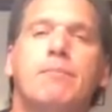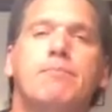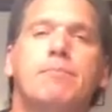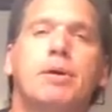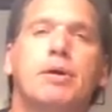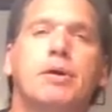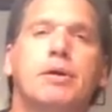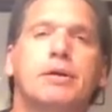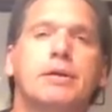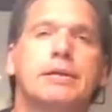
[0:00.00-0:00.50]

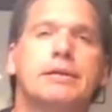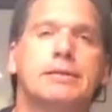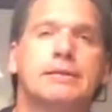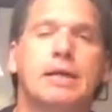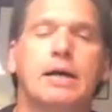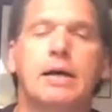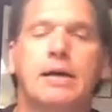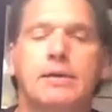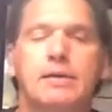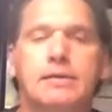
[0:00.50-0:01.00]
Bert is
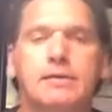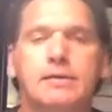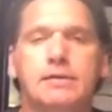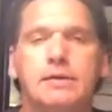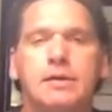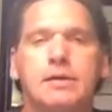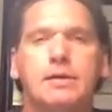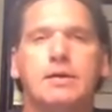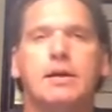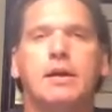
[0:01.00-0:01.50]
not
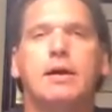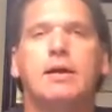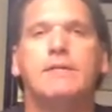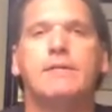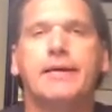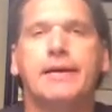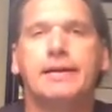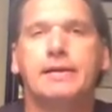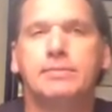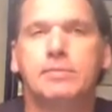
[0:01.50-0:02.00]

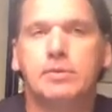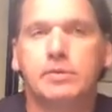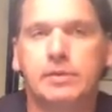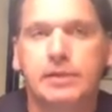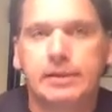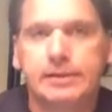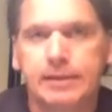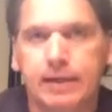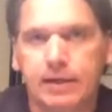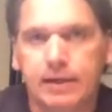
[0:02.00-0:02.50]
available.
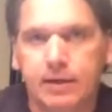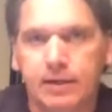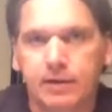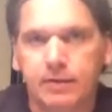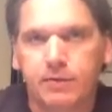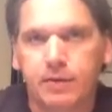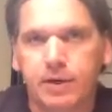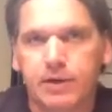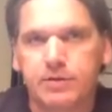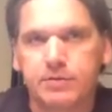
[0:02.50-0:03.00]
He's out in
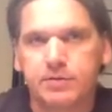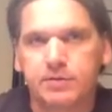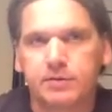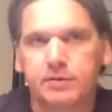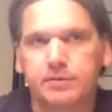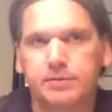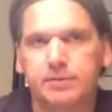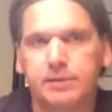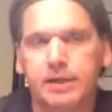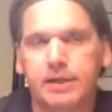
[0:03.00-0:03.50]
the
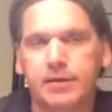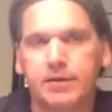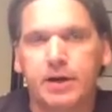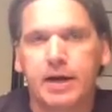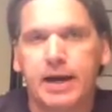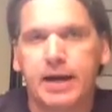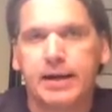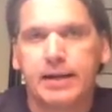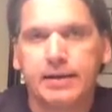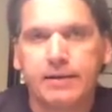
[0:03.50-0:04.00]
rainstorm, either
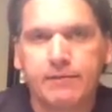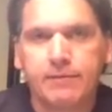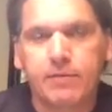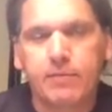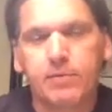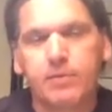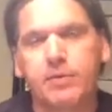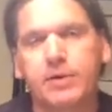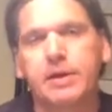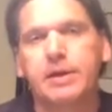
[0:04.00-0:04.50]
hiding
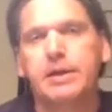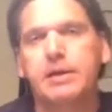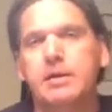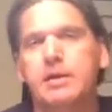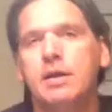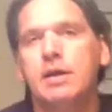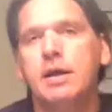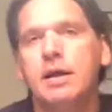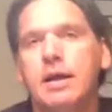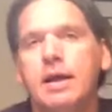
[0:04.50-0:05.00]
from the
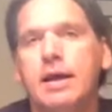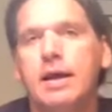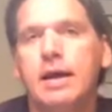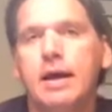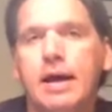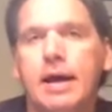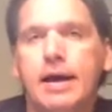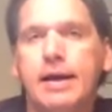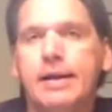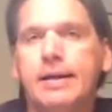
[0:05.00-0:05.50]
rain,
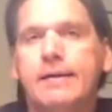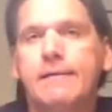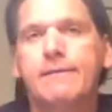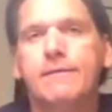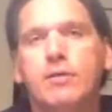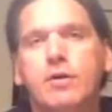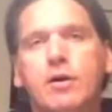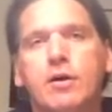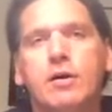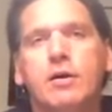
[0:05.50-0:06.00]
hiding
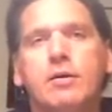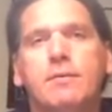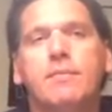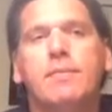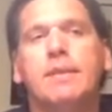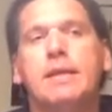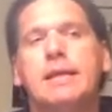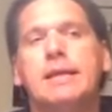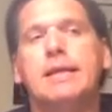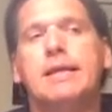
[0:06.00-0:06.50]

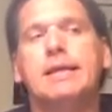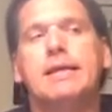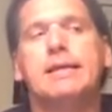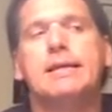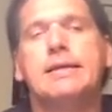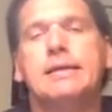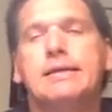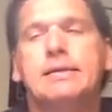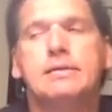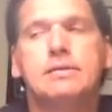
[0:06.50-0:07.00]
from
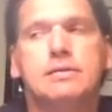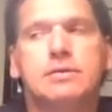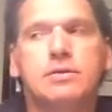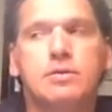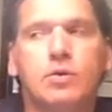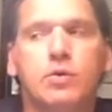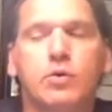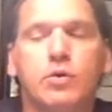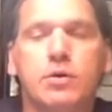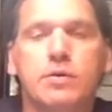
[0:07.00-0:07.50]
the
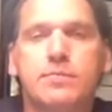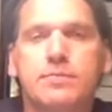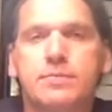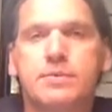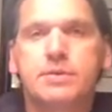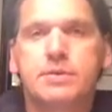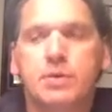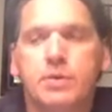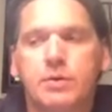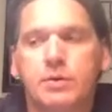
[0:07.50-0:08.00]

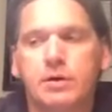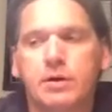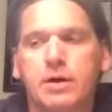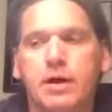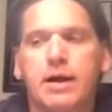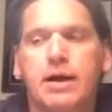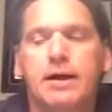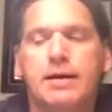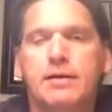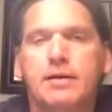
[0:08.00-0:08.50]
storms,
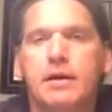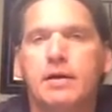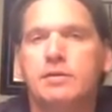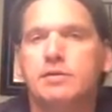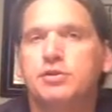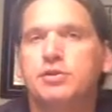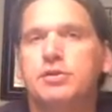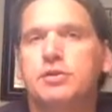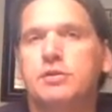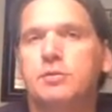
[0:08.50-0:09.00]
or I'm
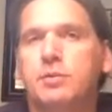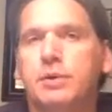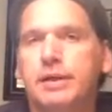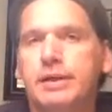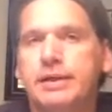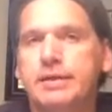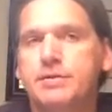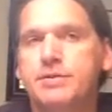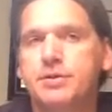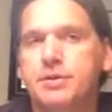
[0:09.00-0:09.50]
not sure what
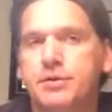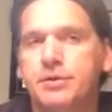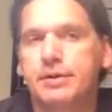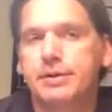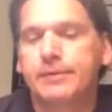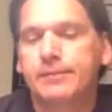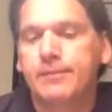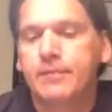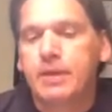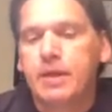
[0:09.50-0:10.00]
he's
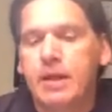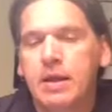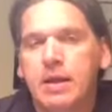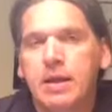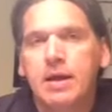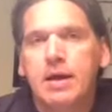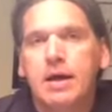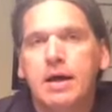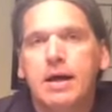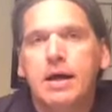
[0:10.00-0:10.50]

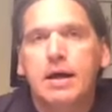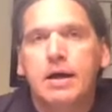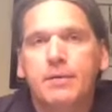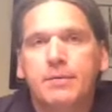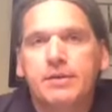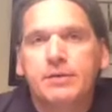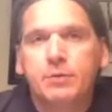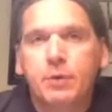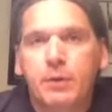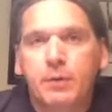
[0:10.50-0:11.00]

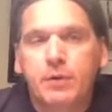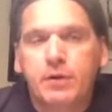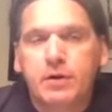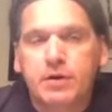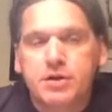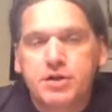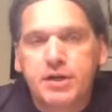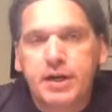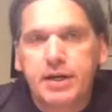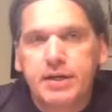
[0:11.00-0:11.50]
doing. This week we're
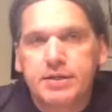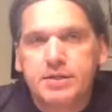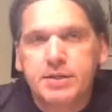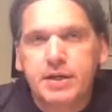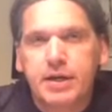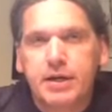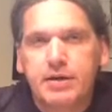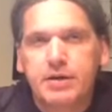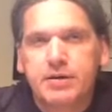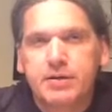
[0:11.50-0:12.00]
going to change
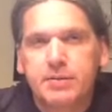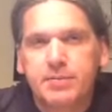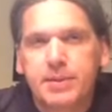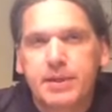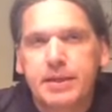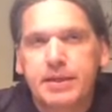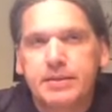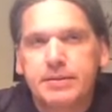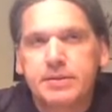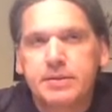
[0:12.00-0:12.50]
gears a
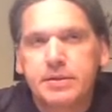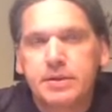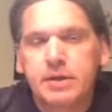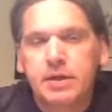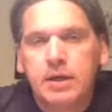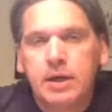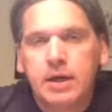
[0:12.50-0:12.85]
bit.